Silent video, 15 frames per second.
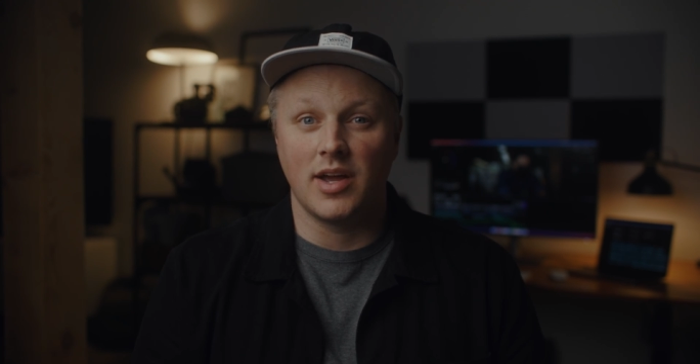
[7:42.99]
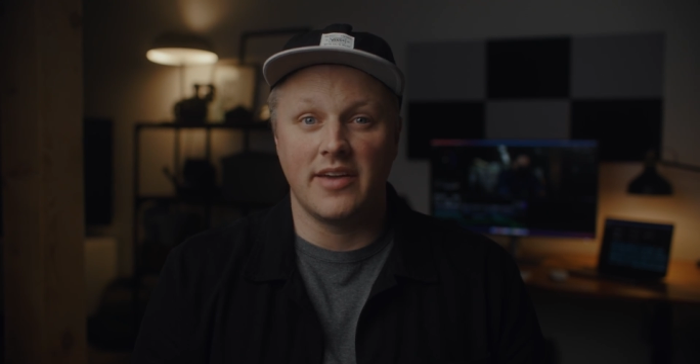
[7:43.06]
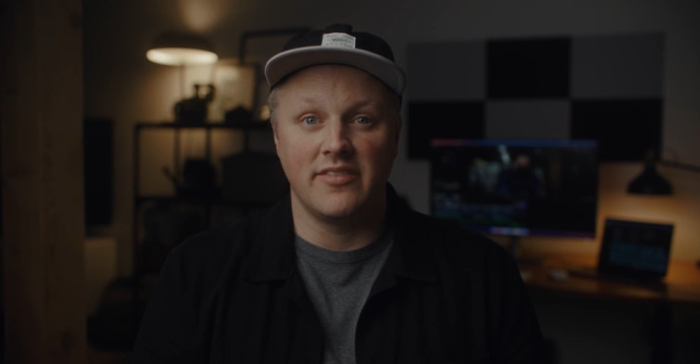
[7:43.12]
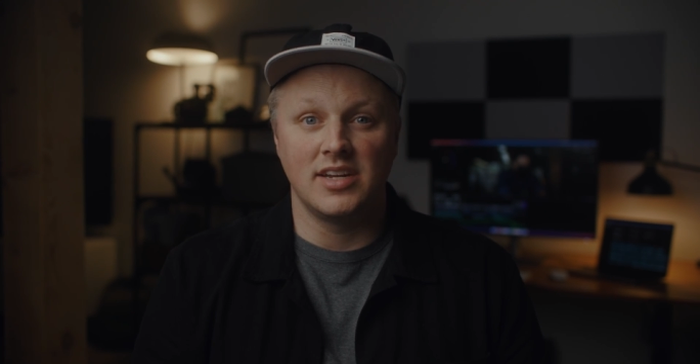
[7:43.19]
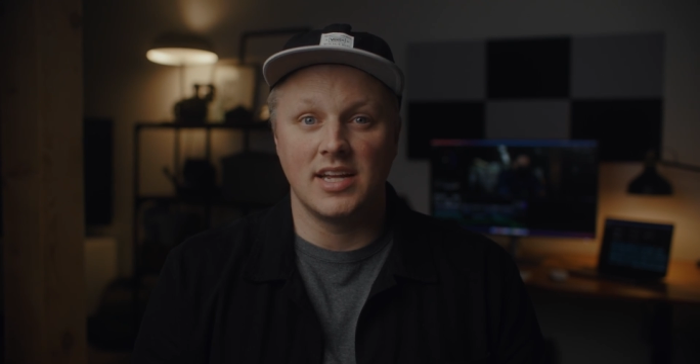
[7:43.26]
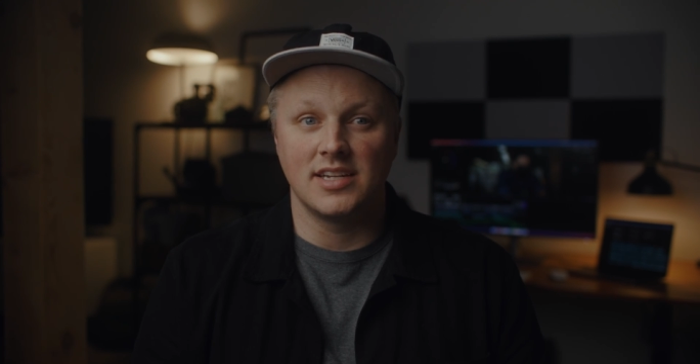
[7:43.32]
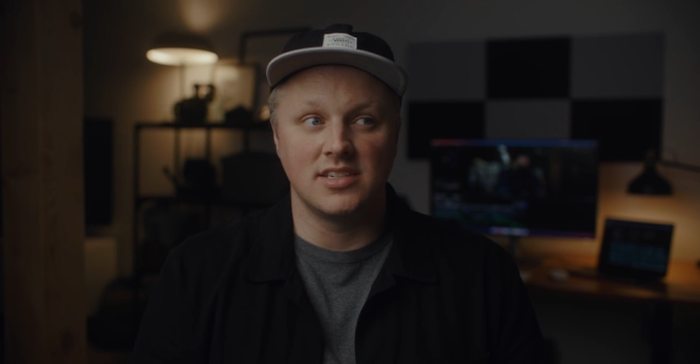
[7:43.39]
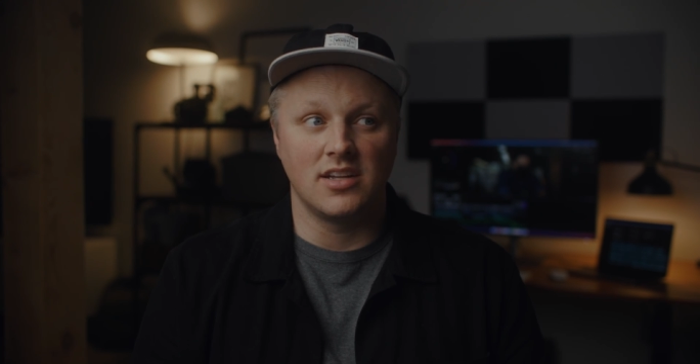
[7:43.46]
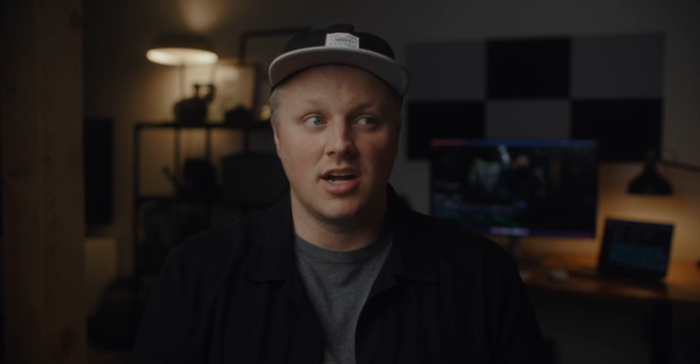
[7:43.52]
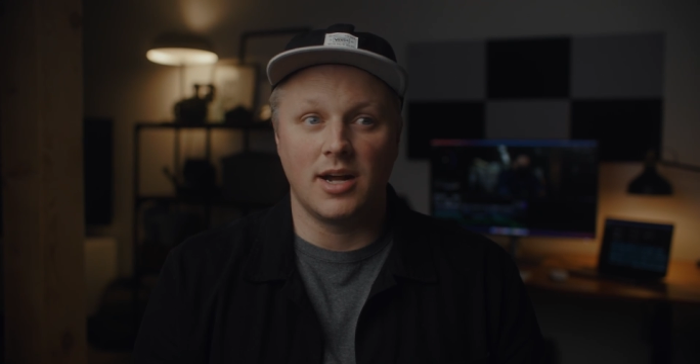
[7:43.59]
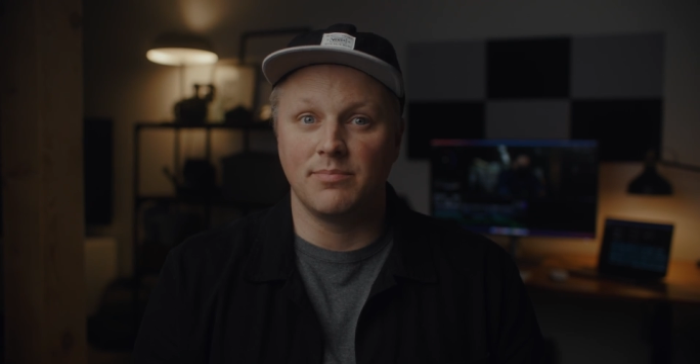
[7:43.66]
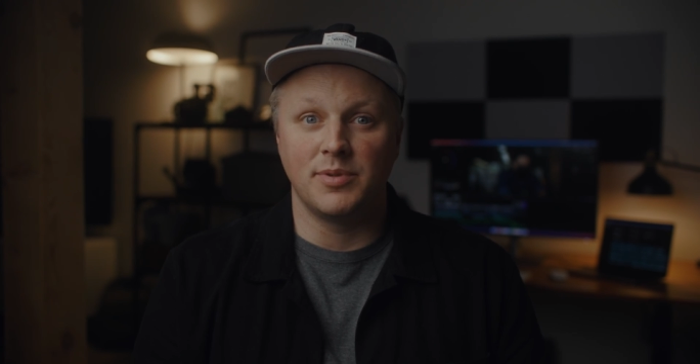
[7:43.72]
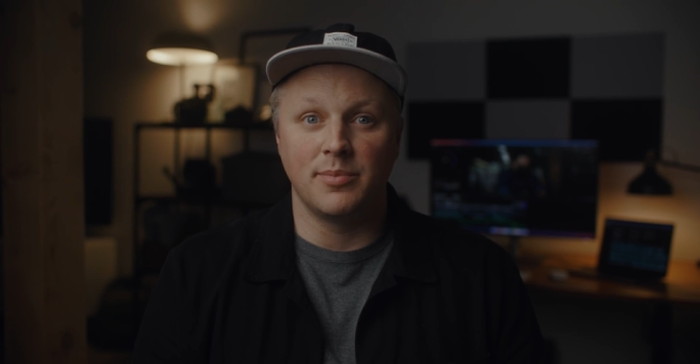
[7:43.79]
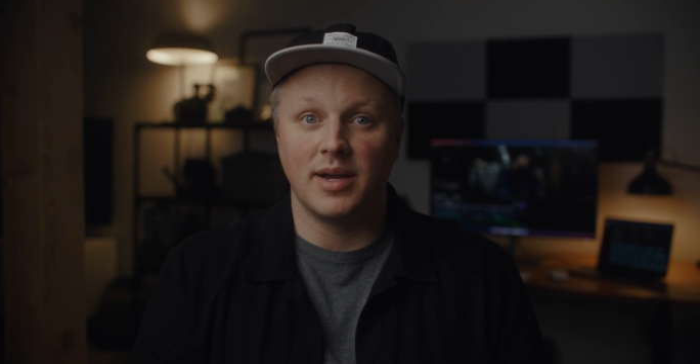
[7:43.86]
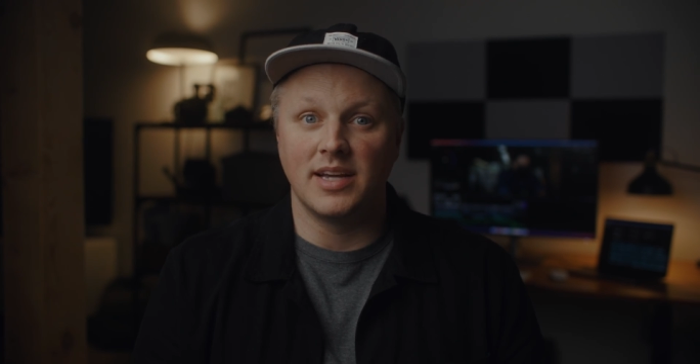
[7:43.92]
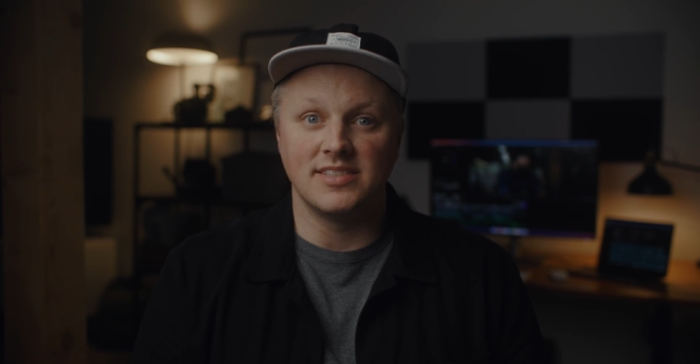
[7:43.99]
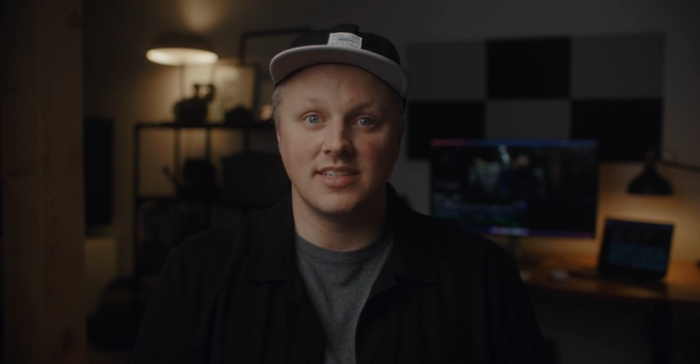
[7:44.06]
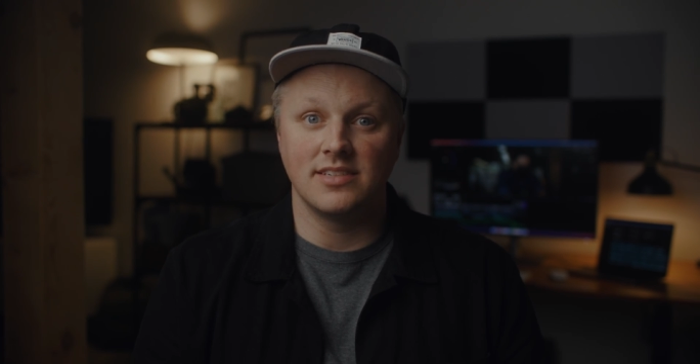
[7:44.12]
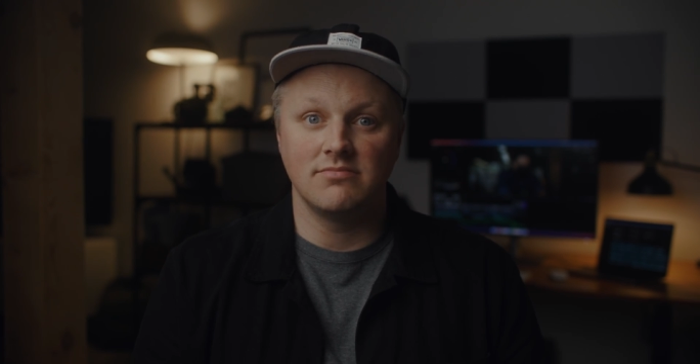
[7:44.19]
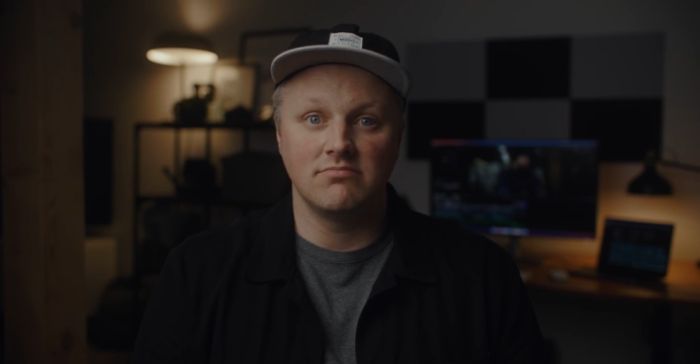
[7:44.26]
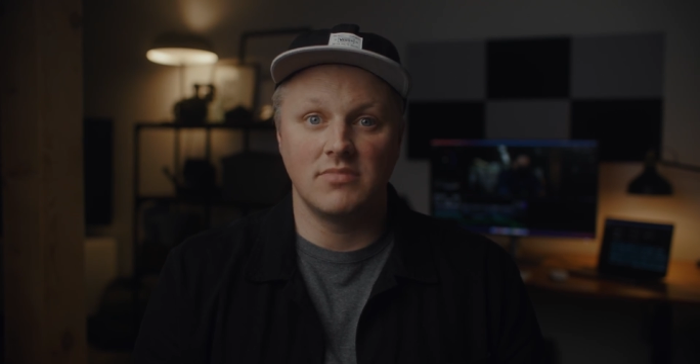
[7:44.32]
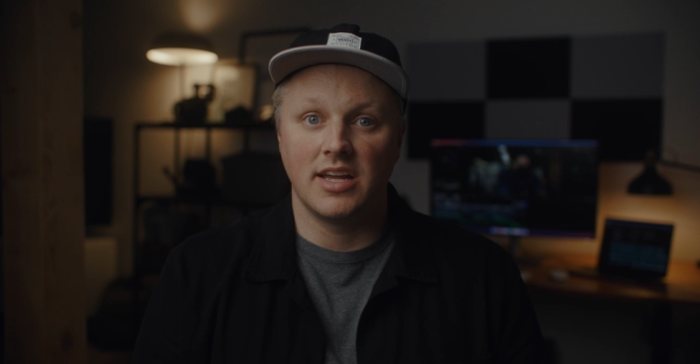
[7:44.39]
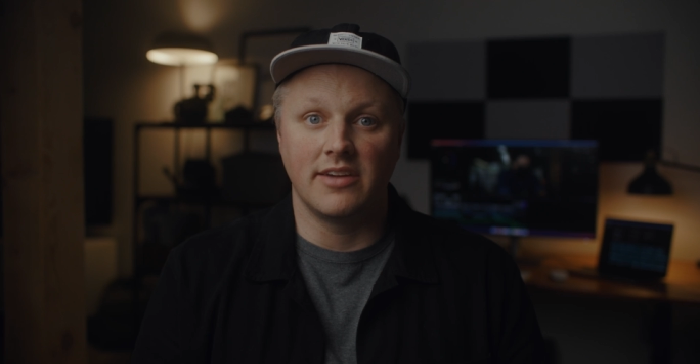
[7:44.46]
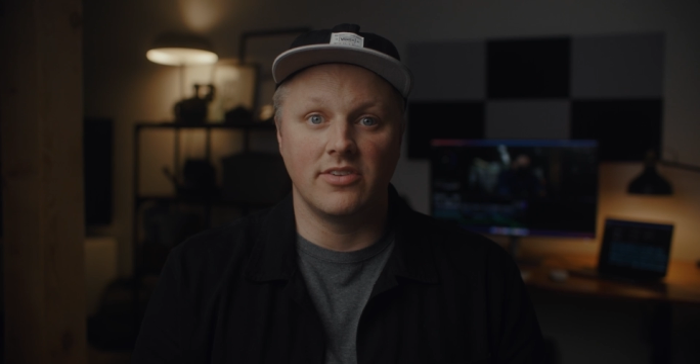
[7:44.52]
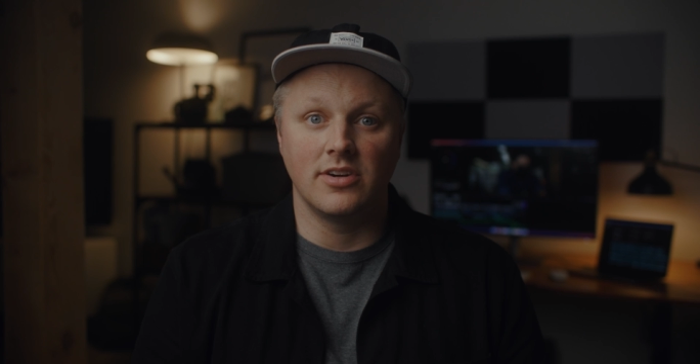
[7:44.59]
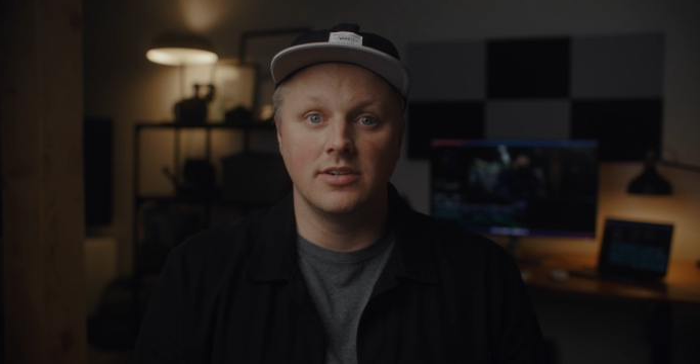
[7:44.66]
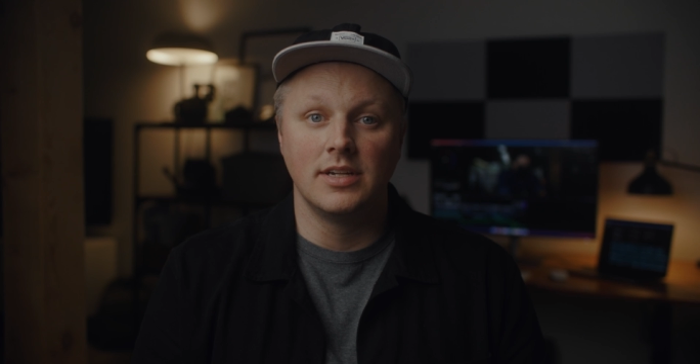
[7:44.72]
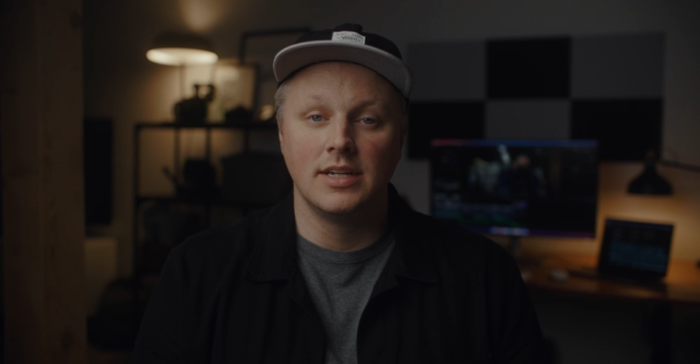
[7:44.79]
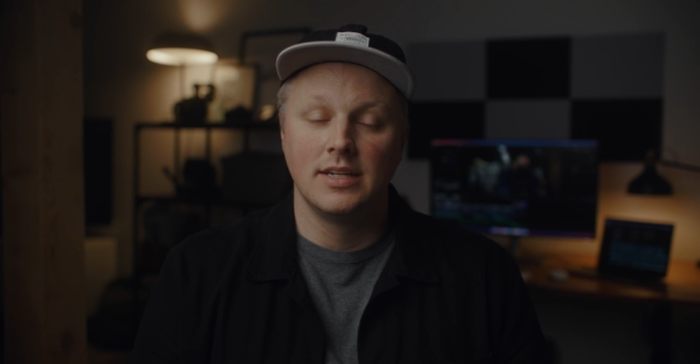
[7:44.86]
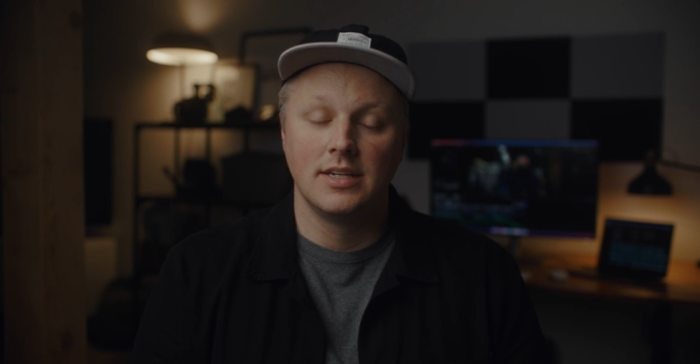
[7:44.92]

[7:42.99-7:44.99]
I haven't had to optimize it ever.